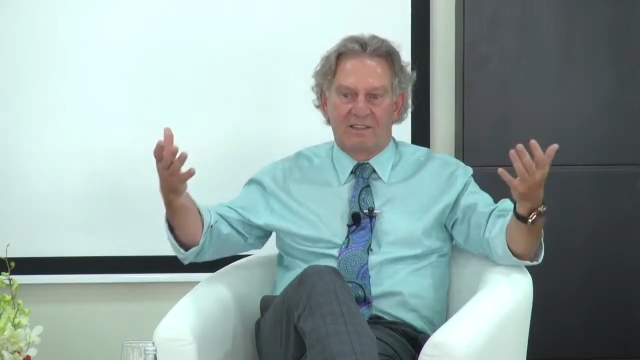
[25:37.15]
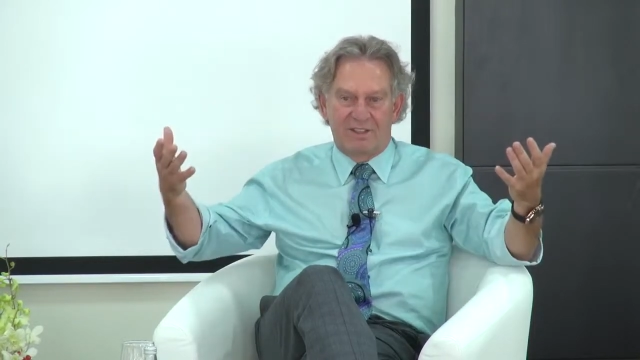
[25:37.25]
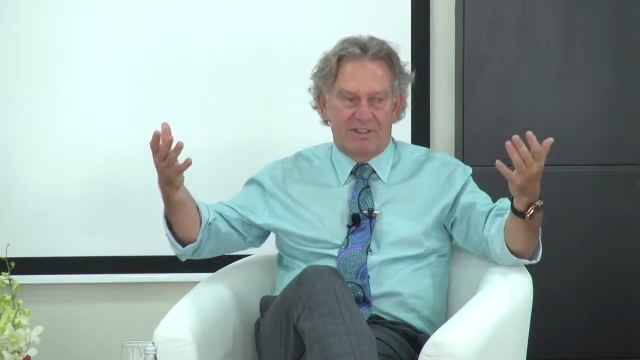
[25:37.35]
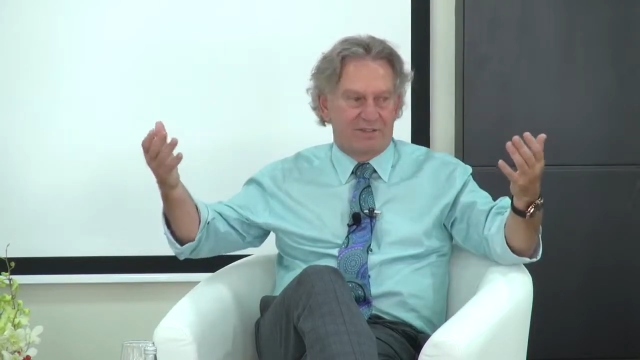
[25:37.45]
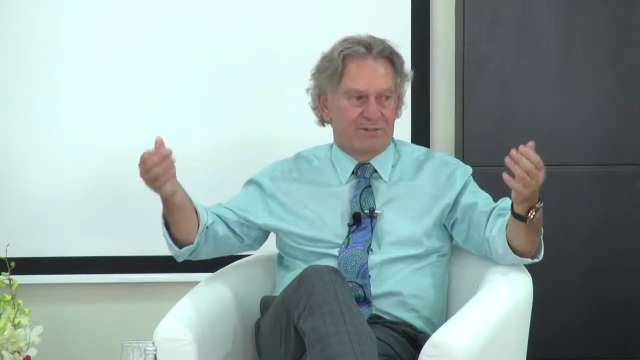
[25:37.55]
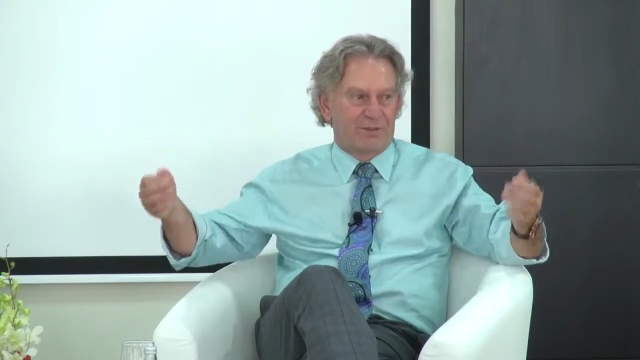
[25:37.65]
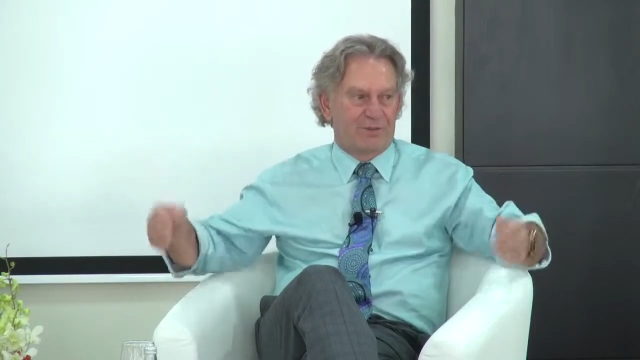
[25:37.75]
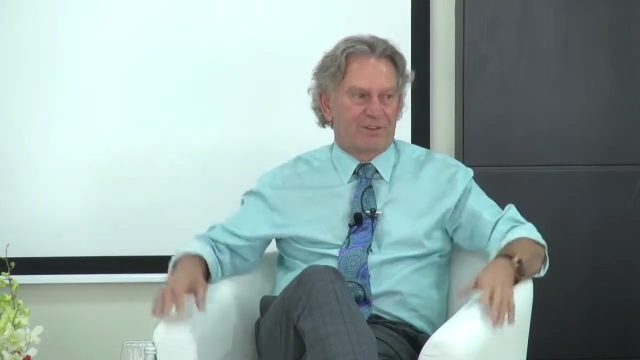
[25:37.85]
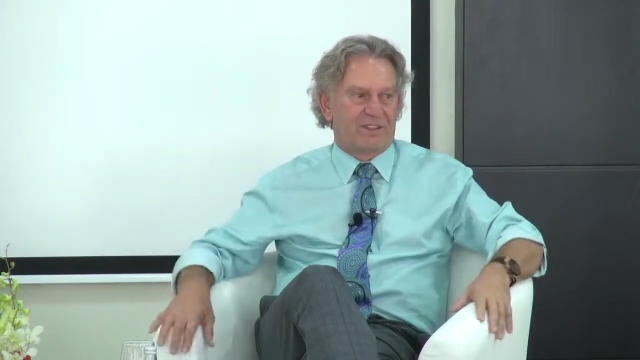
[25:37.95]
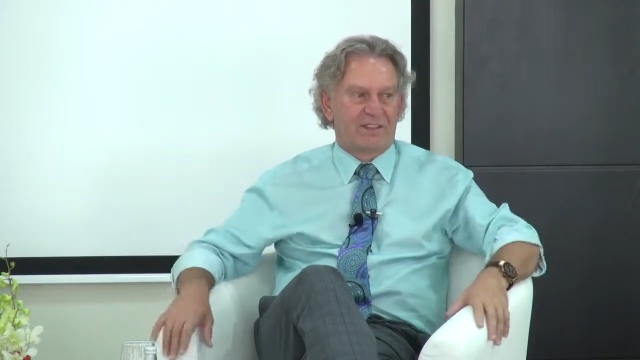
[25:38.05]
We are
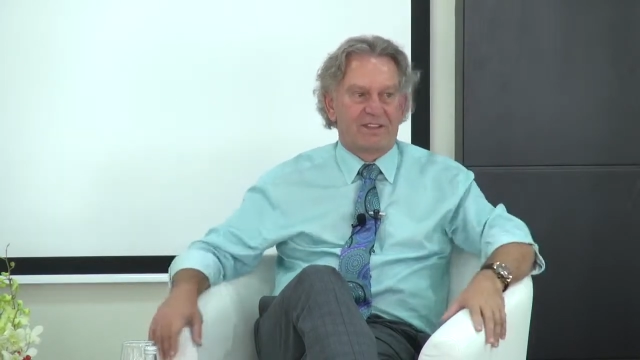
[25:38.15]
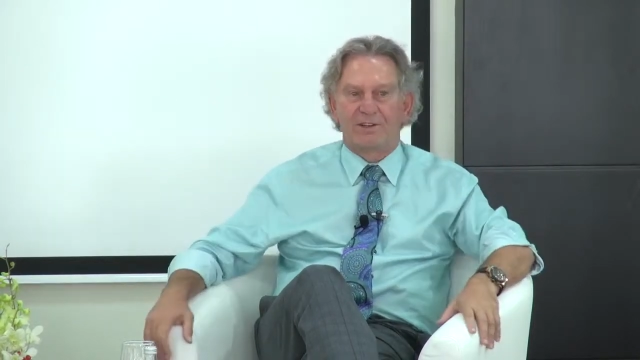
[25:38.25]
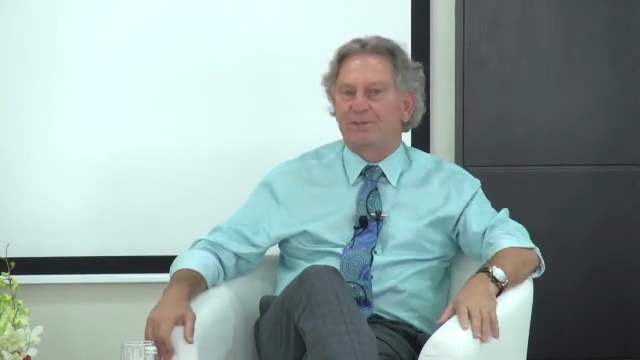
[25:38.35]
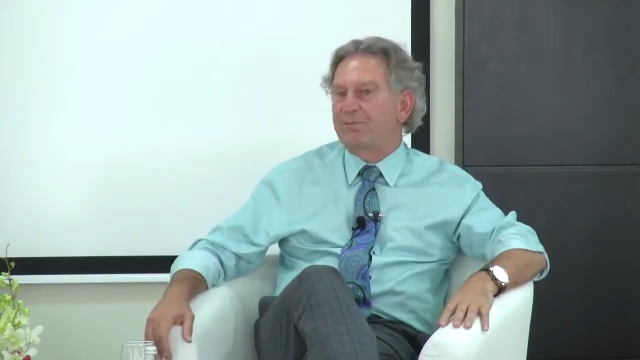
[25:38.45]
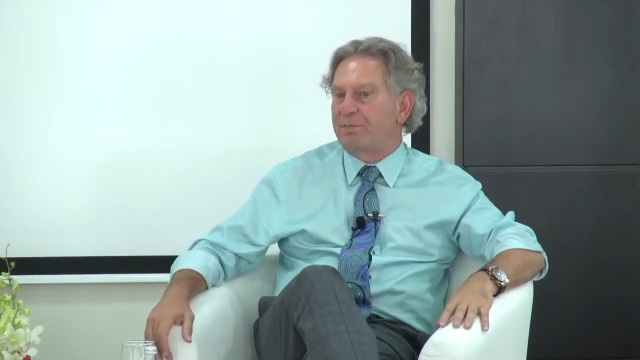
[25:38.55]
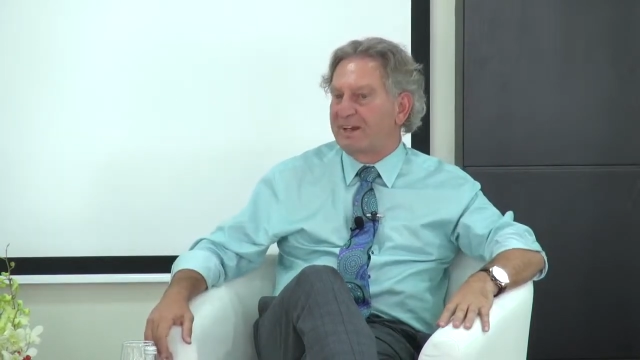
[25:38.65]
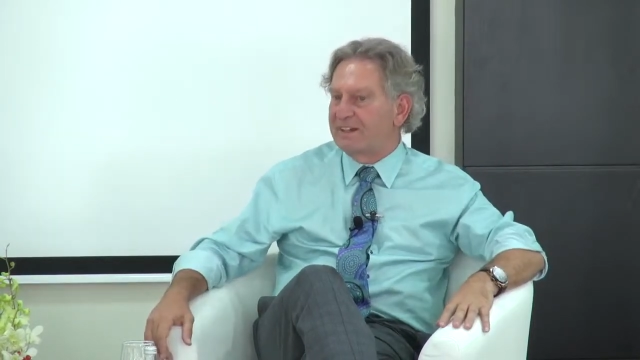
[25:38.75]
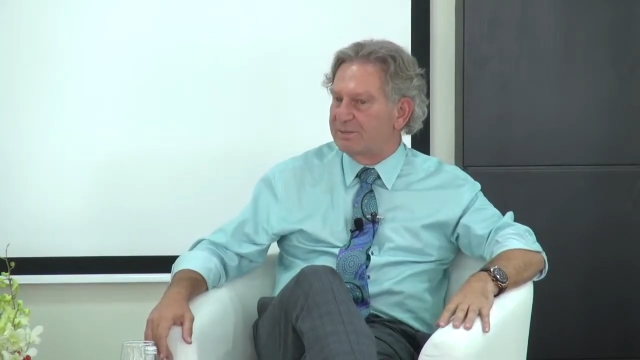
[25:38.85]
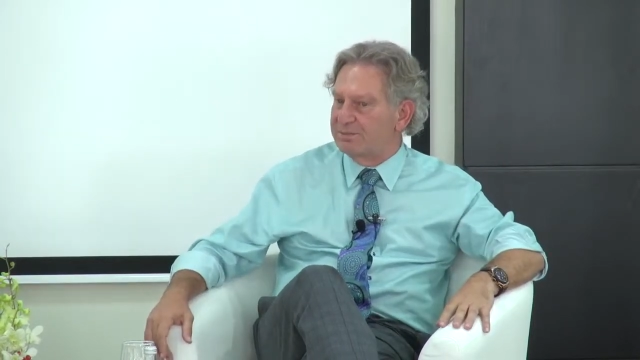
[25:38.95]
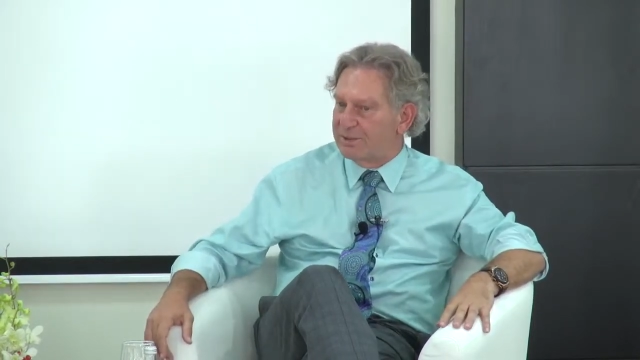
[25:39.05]
involved in a lot of
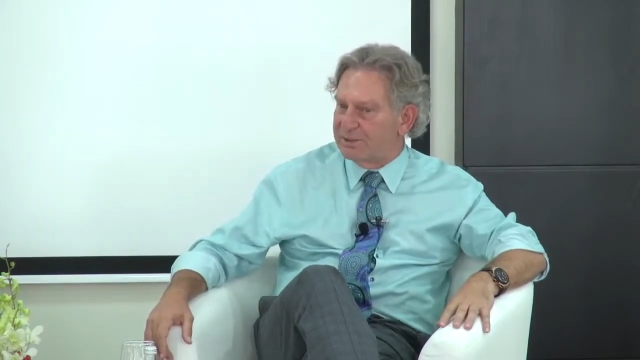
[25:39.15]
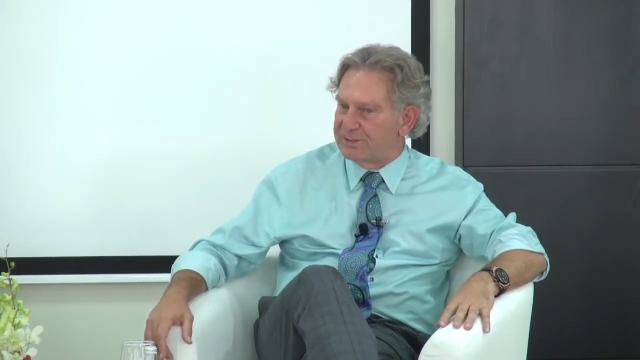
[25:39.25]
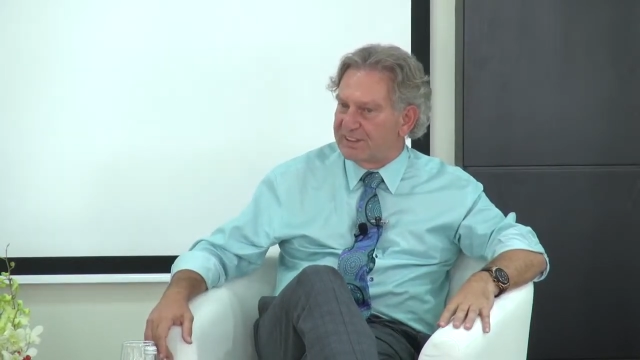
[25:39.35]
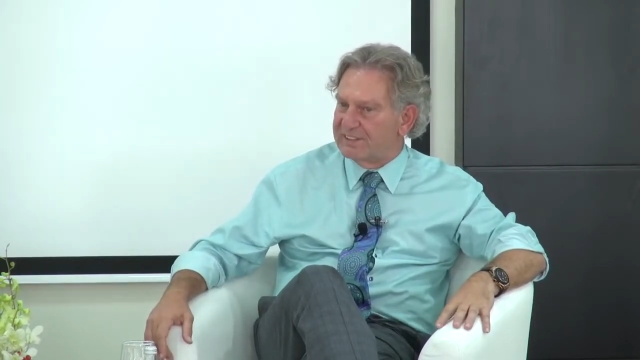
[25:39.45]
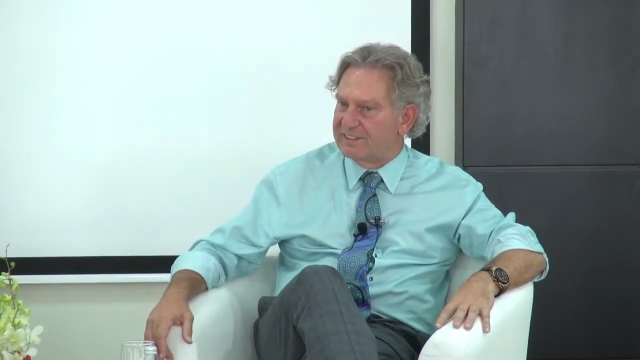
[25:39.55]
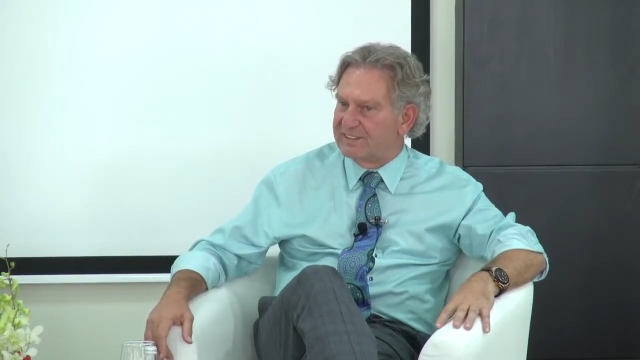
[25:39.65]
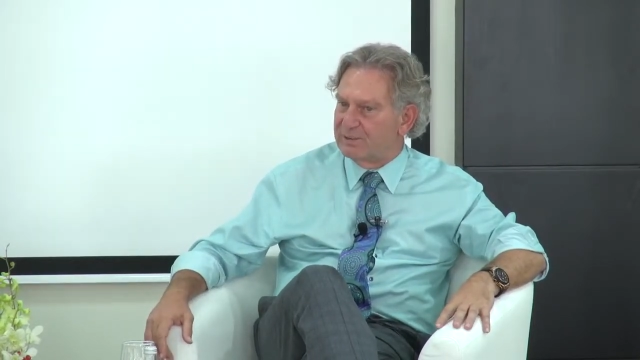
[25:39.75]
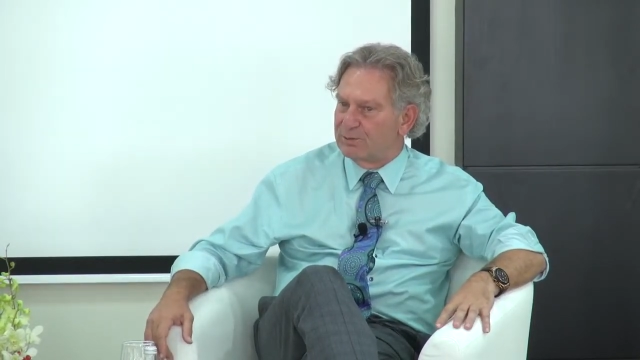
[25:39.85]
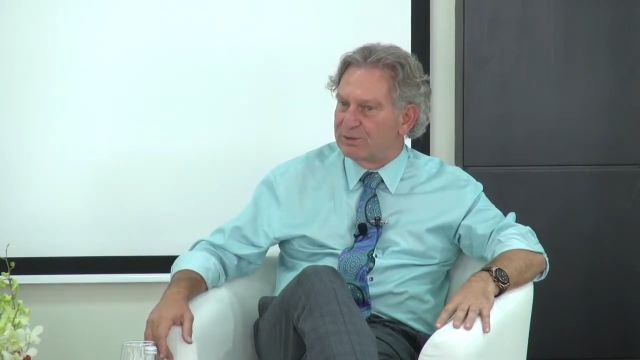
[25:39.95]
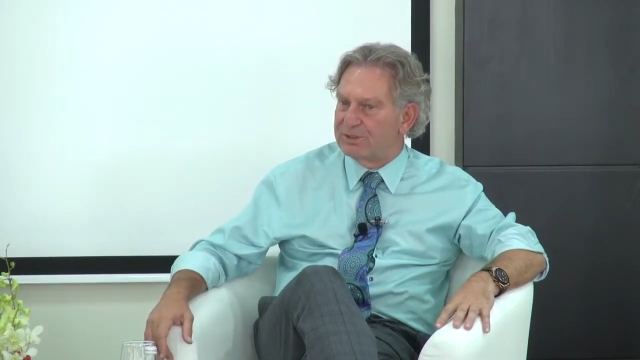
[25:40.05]
pilot projects in
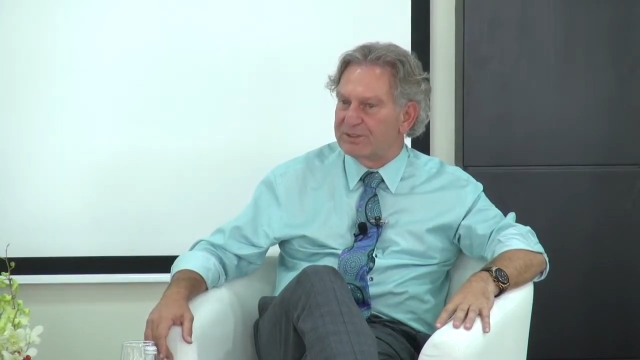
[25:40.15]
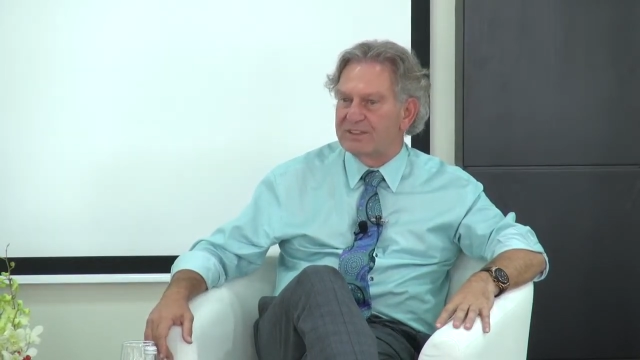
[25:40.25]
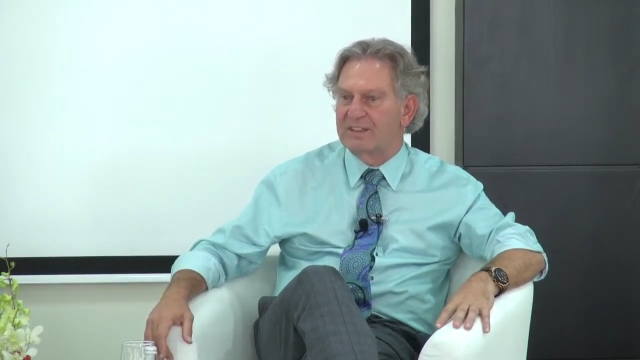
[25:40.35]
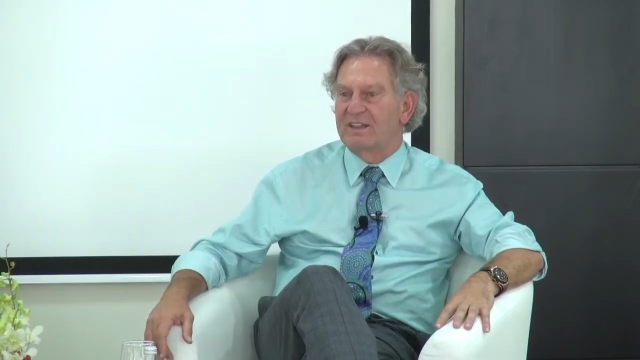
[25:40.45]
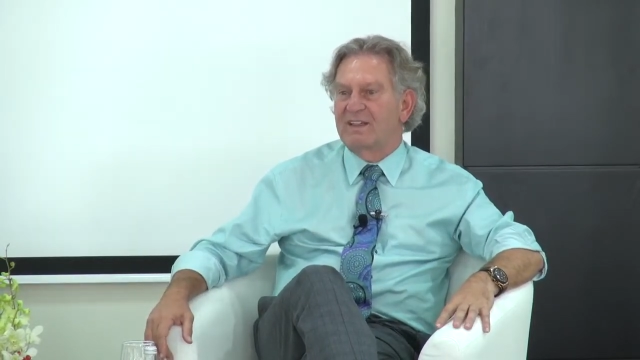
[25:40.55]
the world